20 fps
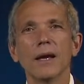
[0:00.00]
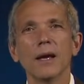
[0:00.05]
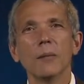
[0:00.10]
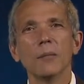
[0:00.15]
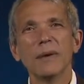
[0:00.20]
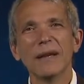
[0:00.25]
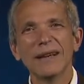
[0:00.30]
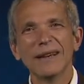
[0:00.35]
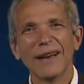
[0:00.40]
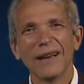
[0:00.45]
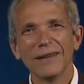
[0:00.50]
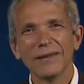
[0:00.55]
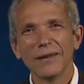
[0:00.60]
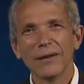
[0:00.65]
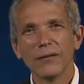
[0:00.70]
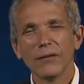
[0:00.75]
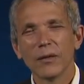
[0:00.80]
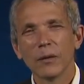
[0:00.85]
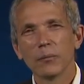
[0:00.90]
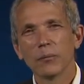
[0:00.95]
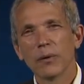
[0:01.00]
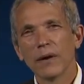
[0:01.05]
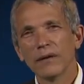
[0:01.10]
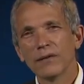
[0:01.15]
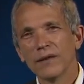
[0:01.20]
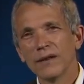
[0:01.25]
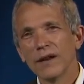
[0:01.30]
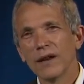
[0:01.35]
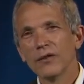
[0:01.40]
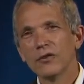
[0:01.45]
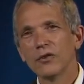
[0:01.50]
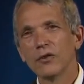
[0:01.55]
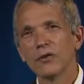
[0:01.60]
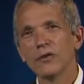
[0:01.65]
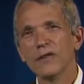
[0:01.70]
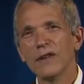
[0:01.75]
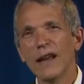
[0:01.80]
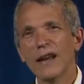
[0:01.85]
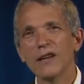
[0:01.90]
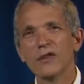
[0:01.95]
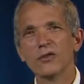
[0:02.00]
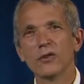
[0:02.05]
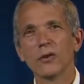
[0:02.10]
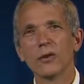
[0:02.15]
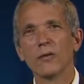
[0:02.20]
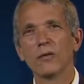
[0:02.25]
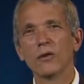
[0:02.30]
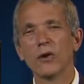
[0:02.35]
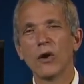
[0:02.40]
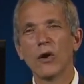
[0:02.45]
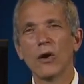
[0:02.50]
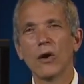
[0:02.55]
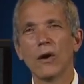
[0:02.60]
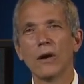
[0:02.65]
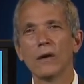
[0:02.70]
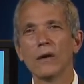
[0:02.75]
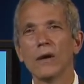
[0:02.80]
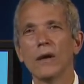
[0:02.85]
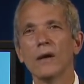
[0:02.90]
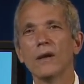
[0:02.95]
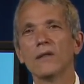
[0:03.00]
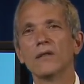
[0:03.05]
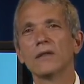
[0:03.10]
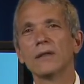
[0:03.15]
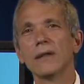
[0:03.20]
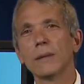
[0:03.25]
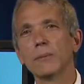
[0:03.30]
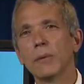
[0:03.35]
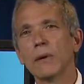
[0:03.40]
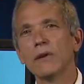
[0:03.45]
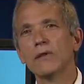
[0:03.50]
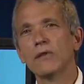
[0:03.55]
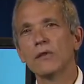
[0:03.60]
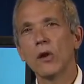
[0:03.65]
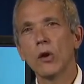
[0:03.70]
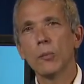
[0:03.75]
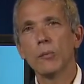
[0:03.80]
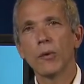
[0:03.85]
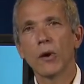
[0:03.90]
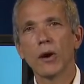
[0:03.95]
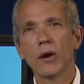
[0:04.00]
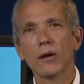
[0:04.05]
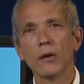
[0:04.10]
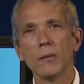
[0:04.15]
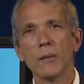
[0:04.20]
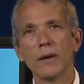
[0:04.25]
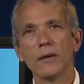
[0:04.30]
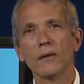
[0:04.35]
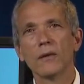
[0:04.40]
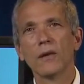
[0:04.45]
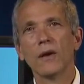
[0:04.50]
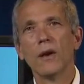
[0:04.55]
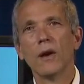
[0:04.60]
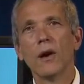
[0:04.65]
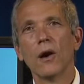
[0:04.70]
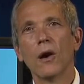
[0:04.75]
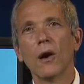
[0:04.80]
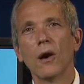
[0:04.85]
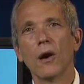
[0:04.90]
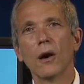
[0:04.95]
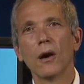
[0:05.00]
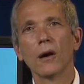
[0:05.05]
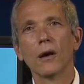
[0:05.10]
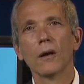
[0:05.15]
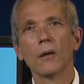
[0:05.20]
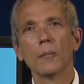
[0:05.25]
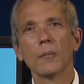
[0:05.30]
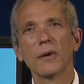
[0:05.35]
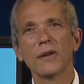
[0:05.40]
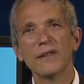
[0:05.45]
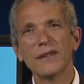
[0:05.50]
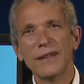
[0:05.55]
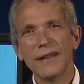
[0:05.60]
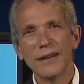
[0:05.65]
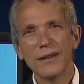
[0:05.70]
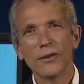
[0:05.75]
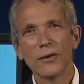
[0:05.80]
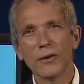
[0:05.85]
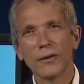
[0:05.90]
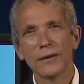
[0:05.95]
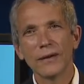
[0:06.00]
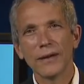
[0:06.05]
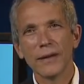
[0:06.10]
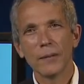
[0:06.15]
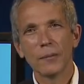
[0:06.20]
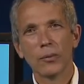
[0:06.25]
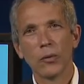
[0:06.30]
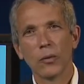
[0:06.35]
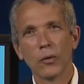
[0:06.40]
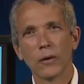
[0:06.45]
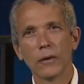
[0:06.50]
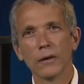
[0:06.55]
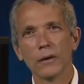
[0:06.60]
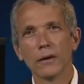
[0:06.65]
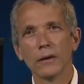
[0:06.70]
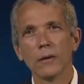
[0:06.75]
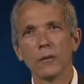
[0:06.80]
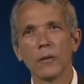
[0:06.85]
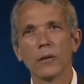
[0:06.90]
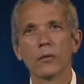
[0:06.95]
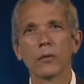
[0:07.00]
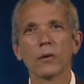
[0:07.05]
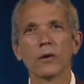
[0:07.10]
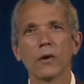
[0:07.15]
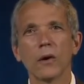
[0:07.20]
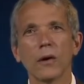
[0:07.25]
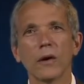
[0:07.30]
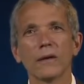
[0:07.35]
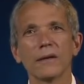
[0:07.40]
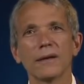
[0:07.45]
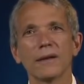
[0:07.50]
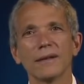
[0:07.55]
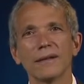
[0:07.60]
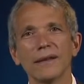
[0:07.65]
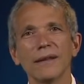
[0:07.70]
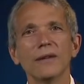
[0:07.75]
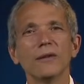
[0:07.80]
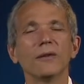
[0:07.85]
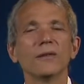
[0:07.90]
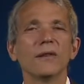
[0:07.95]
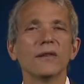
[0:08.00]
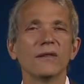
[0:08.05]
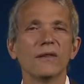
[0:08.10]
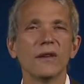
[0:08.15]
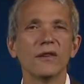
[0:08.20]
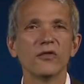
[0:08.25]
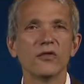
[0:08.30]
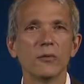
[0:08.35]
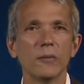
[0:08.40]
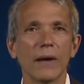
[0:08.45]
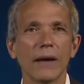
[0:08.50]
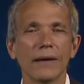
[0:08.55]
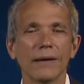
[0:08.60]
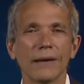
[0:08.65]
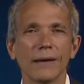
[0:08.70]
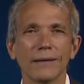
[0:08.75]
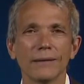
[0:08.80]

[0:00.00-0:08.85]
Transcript: because of the precedential nature of law, slippery slope arguments are particularly important with regard to legal decision making.